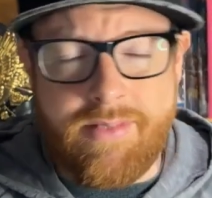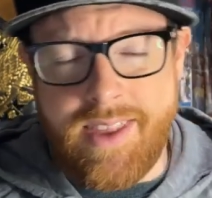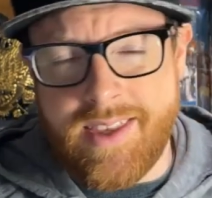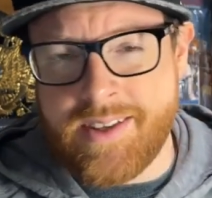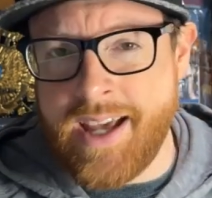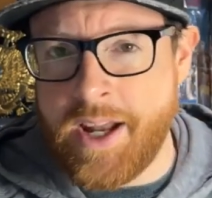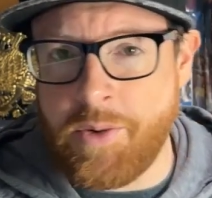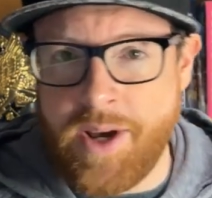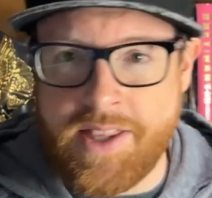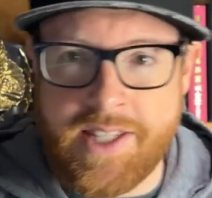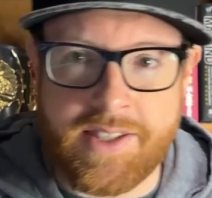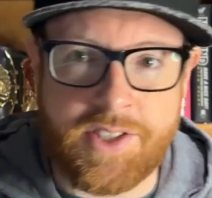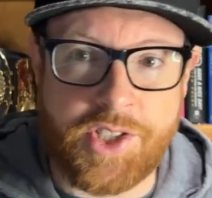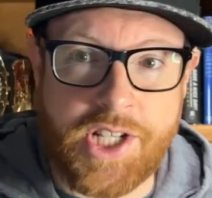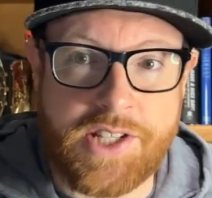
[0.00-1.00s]
Now, do I
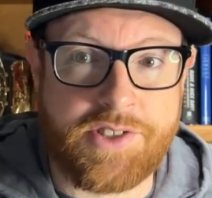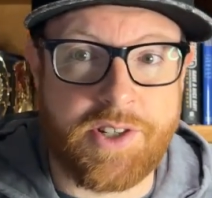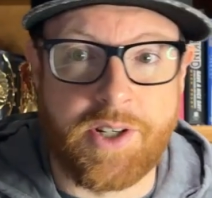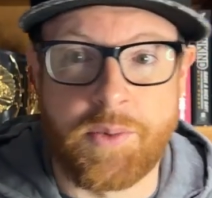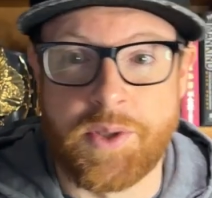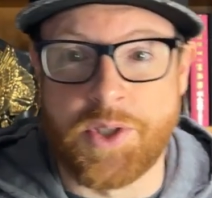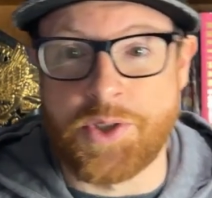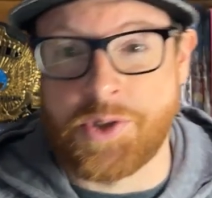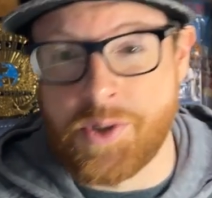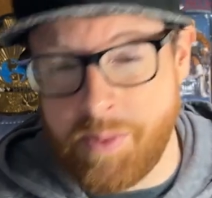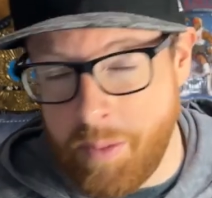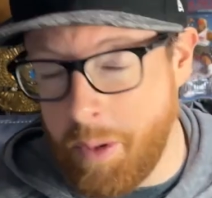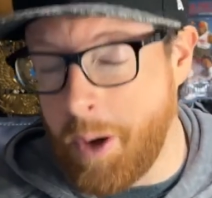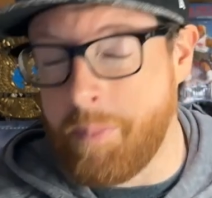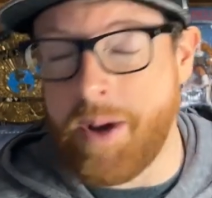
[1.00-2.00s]
think the Jets are going to win the
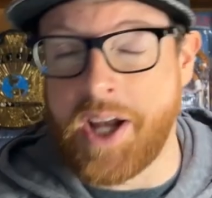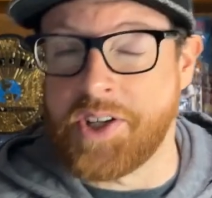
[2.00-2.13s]
Super Bowl?